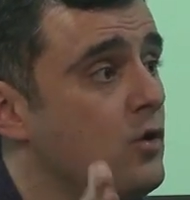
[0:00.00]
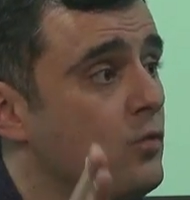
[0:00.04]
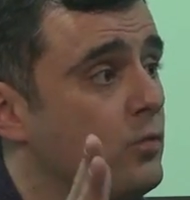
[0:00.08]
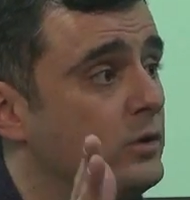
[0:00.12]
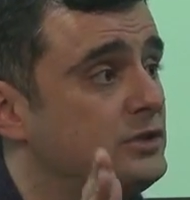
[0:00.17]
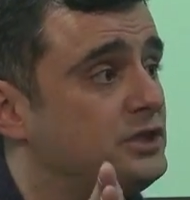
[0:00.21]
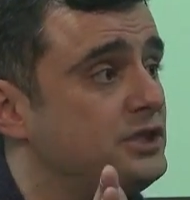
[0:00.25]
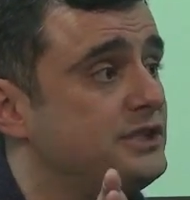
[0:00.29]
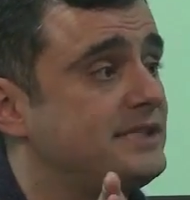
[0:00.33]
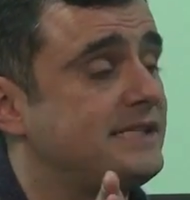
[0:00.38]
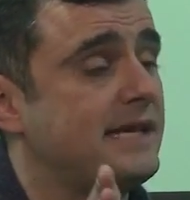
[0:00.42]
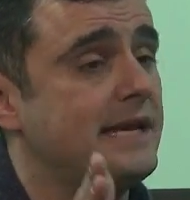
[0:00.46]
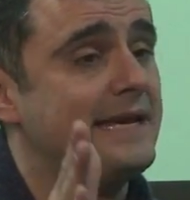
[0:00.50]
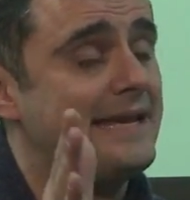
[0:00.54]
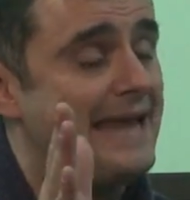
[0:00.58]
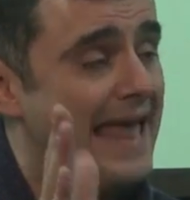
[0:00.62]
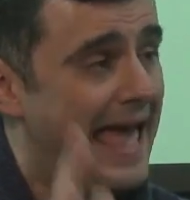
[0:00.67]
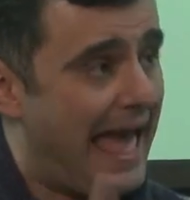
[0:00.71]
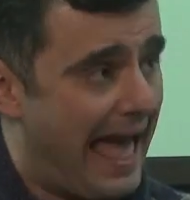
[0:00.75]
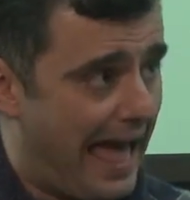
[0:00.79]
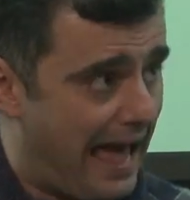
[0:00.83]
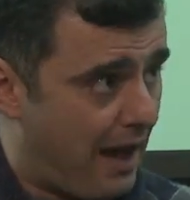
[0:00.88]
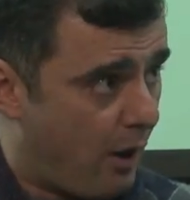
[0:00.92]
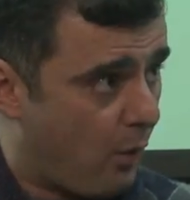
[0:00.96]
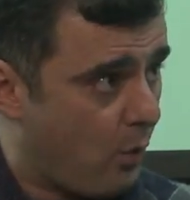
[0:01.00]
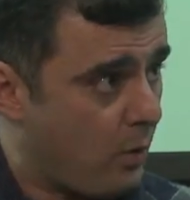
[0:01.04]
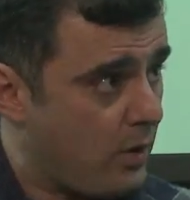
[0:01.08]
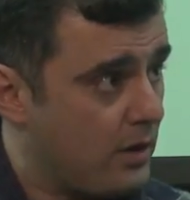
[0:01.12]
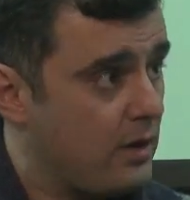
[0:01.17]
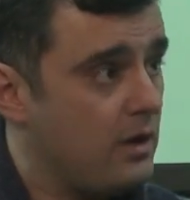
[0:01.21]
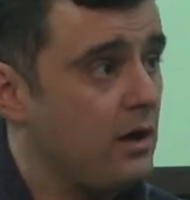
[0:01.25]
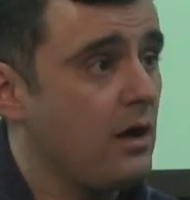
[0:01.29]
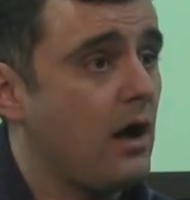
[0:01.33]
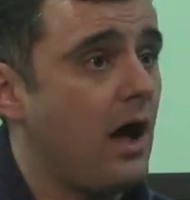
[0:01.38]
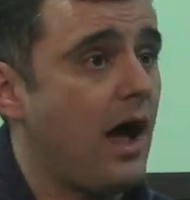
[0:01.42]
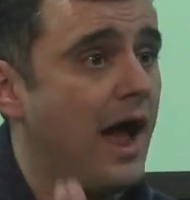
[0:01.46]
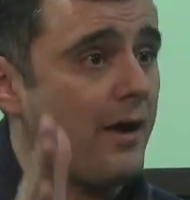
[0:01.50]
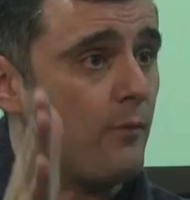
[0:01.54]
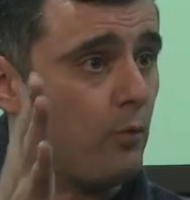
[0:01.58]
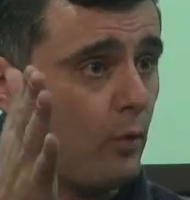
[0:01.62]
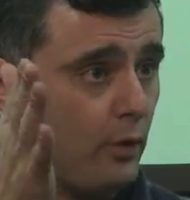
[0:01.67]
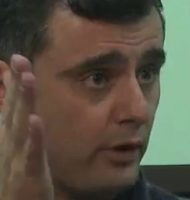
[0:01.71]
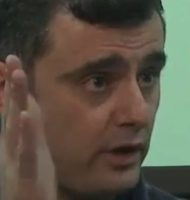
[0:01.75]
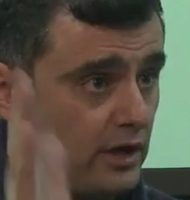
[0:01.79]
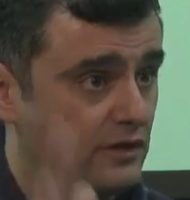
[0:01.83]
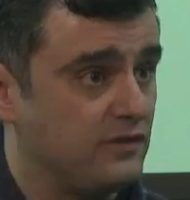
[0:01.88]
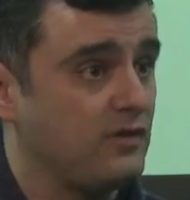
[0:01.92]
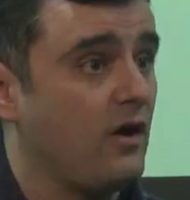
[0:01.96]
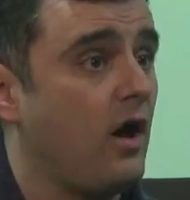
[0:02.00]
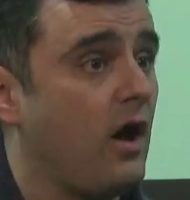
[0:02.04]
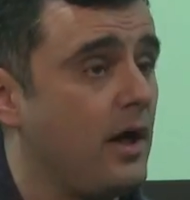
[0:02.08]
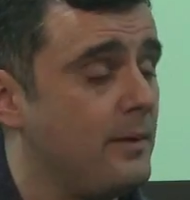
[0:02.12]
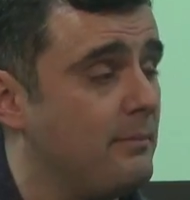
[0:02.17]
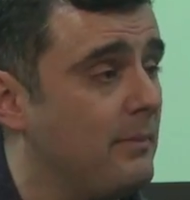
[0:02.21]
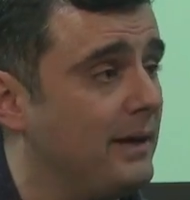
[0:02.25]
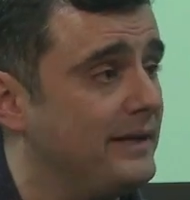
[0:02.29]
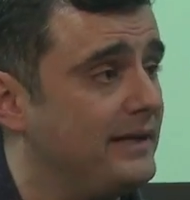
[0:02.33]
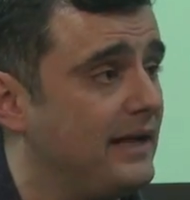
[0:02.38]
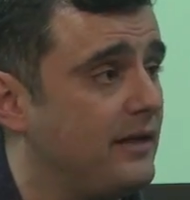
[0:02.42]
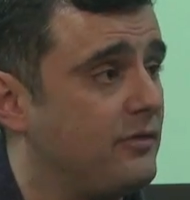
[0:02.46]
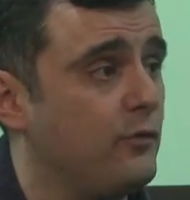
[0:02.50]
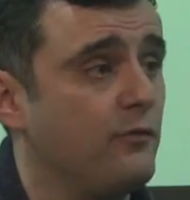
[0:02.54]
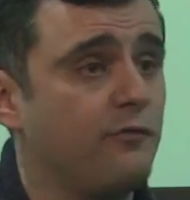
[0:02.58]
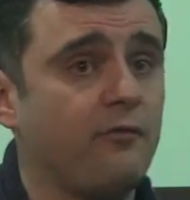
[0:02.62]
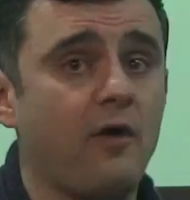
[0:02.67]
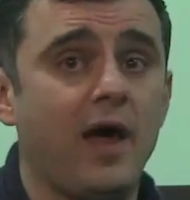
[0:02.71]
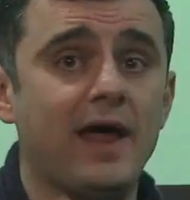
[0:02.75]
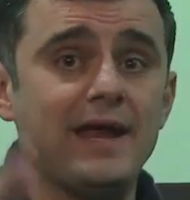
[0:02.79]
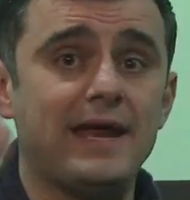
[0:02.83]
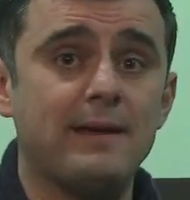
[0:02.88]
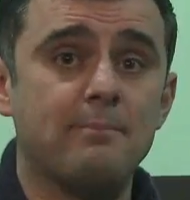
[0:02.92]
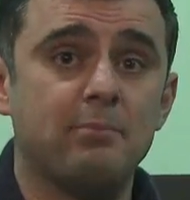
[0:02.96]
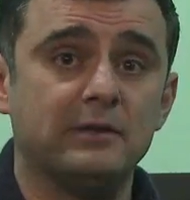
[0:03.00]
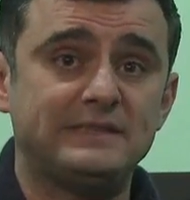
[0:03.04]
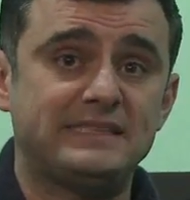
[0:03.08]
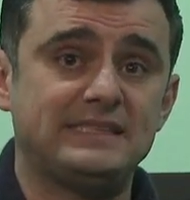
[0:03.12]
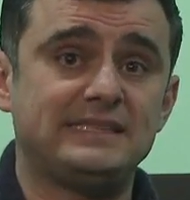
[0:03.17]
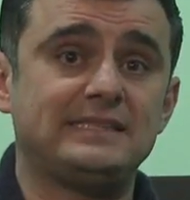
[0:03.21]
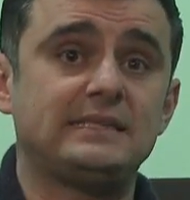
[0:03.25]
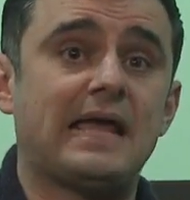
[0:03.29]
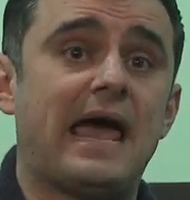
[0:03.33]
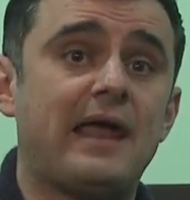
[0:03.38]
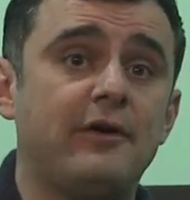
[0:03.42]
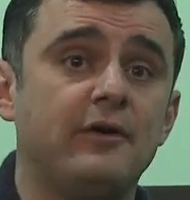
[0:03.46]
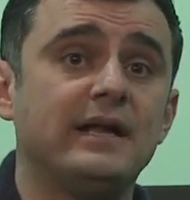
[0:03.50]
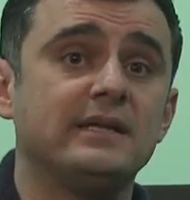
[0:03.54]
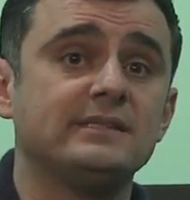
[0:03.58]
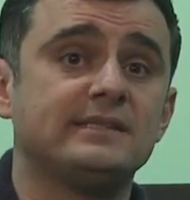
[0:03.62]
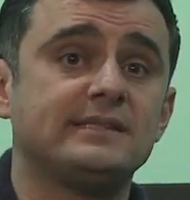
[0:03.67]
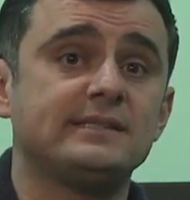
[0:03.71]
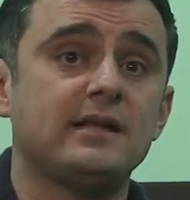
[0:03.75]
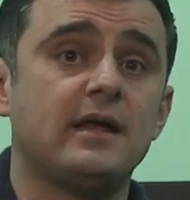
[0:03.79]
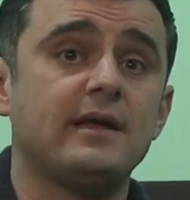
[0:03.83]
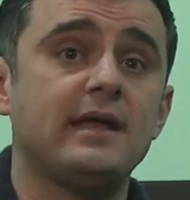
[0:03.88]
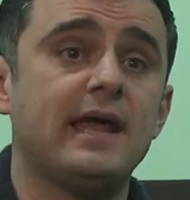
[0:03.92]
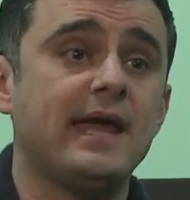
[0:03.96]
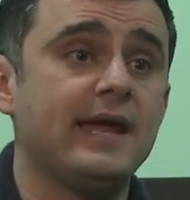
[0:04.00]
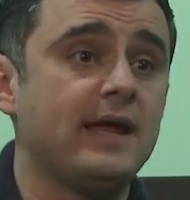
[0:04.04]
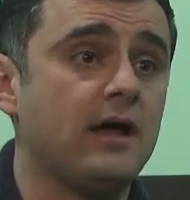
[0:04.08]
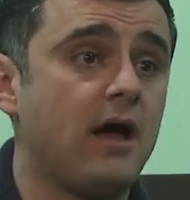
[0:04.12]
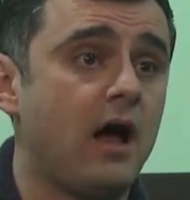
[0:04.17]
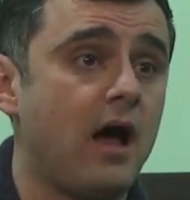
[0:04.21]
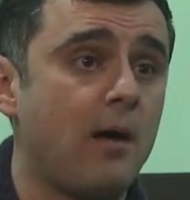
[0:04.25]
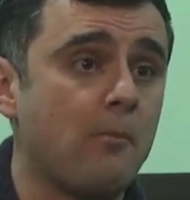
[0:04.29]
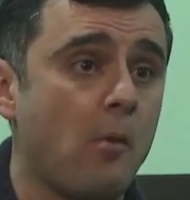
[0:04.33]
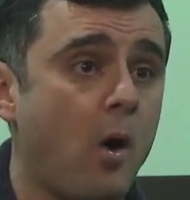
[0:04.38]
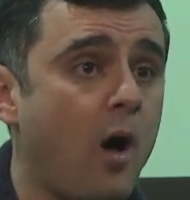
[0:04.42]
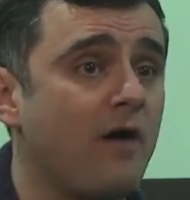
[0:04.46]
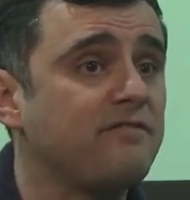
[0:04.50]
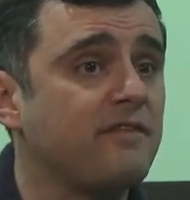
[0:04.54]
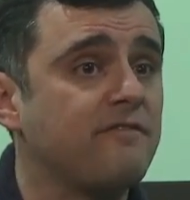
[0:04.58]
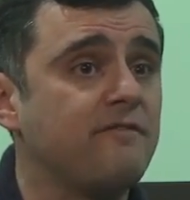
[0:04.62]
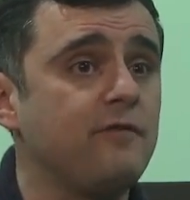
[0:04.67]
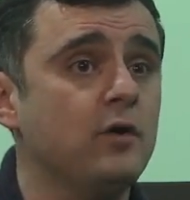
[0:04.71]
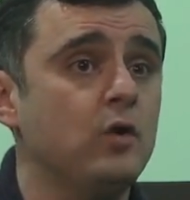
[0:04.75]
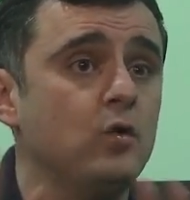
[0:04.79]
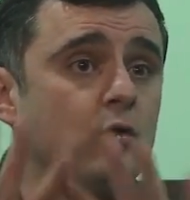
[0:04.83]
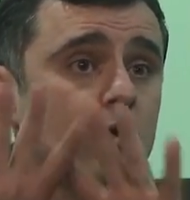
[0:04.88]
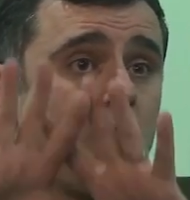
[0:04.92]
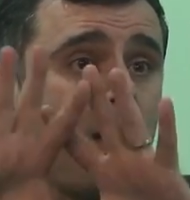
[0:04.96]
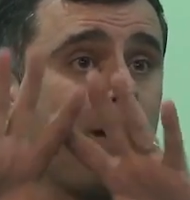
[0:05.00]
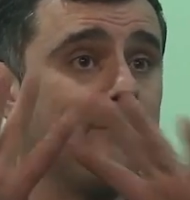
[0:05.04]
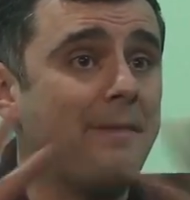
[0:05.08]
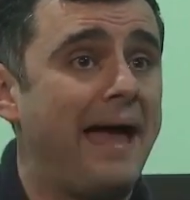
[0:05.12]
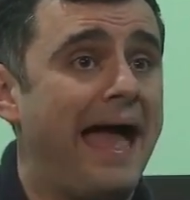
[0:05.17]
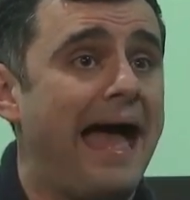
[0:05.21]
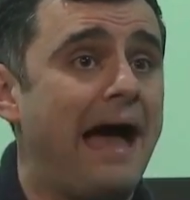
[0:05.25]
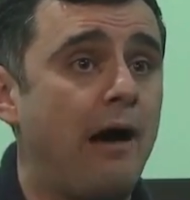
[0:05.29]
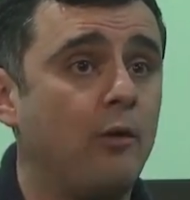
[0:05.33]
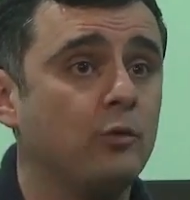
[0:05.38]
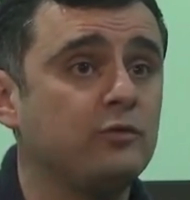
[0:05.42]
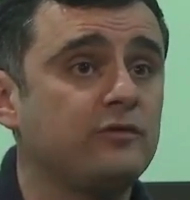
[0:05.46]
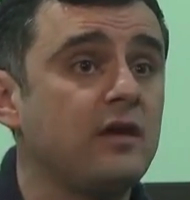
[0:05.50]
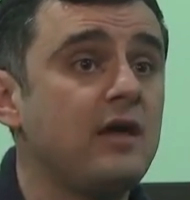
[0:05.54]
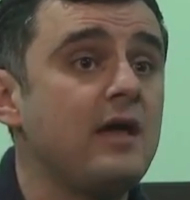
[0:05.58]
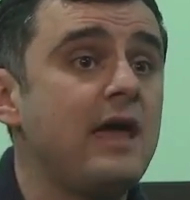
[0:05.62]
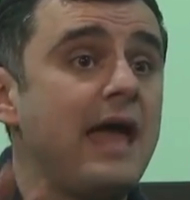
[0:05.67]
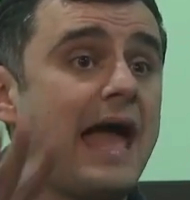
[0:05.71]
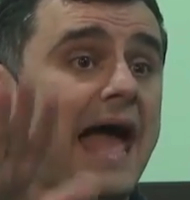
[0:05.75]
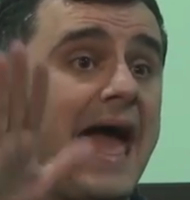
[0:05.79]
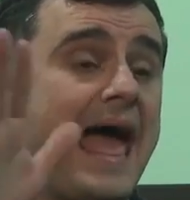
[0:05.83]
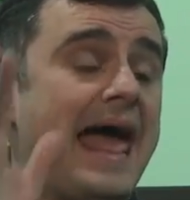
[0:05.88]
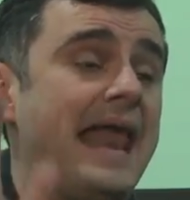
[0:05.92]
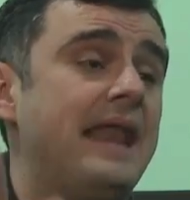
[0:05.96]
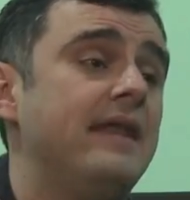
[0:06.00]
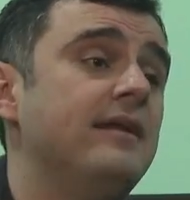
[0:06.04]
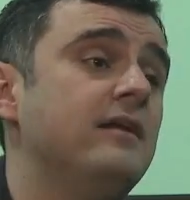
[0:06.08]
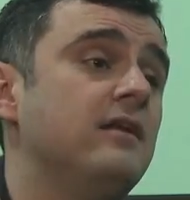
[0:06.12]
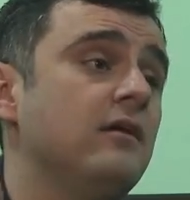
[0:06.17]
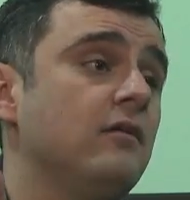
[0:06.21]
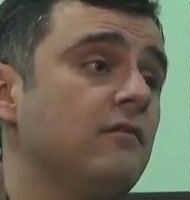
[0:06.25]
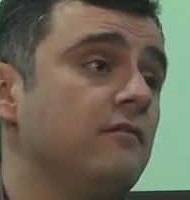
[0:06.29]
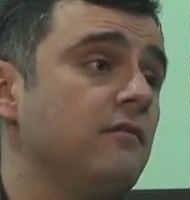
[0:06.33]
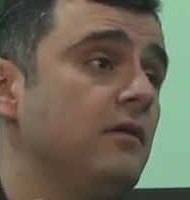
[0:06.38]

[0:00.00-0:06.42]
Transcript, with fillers: which is now, I work a ton Monday through Friday, but Saturday and Sunday, I'm off the phone, I'm out, and